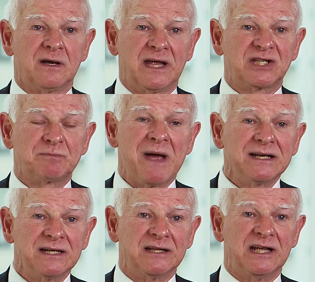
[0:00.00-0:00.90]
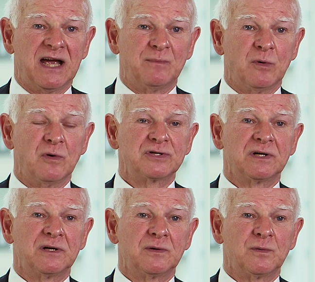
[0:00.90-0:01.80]
Expanding the airport
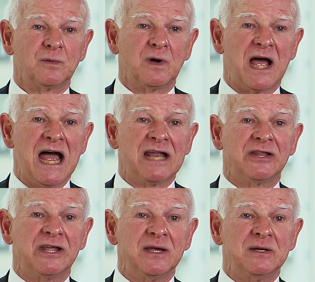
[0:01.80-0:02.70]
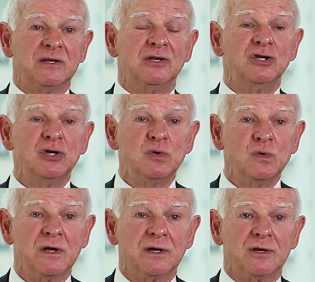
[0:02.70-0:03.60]
and the
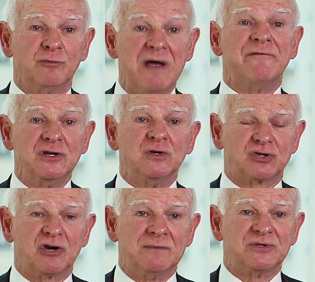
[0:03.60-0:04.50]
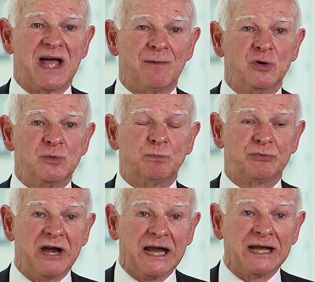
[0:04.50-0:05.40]
new revenue streams that would
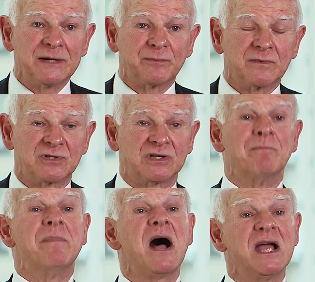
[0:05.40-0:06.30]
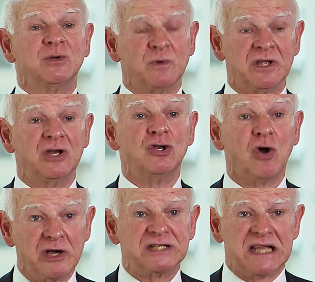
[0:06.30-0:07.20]
bring, combined with a
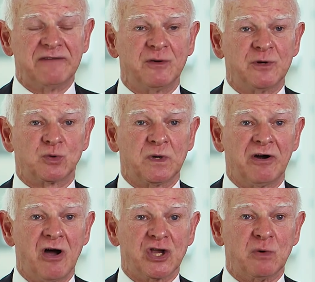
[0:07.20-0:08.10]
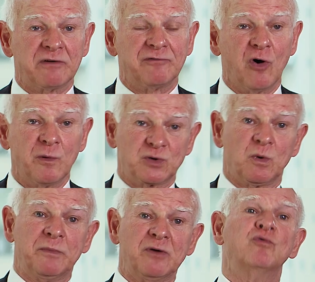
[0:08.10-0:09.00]
noise levy, which we're arguing for, which will
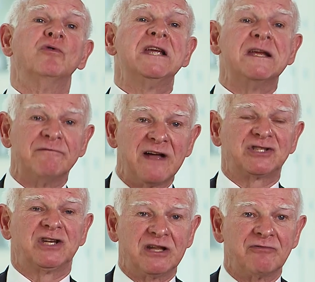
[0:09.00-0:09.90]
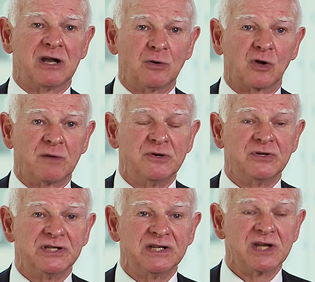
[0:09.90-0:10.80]
be reinvested in the local
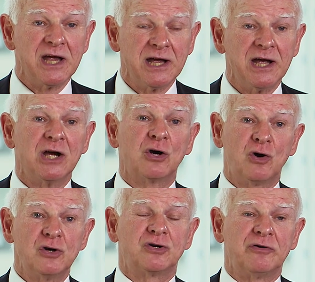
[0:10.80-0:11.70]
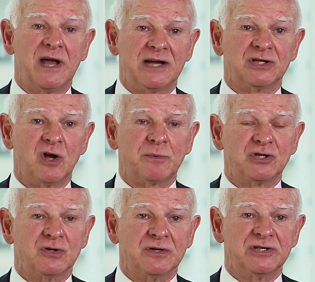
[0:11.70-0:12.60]
communities, could create an
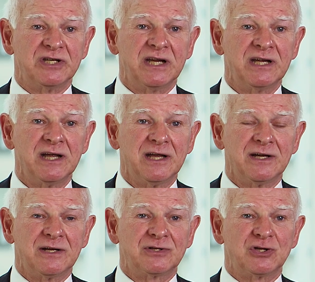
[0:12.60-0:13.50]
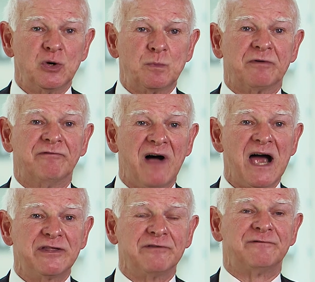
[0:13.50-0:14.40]
opportunity to
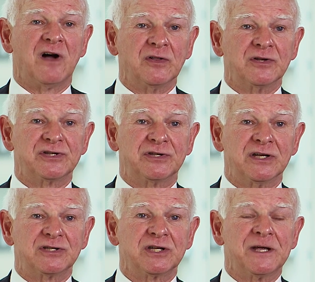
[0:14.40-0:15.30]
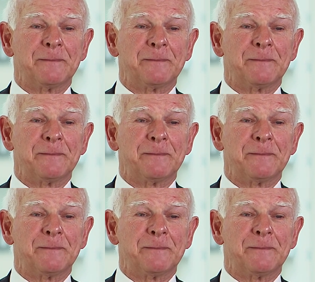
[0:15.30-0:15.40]
provide the funds that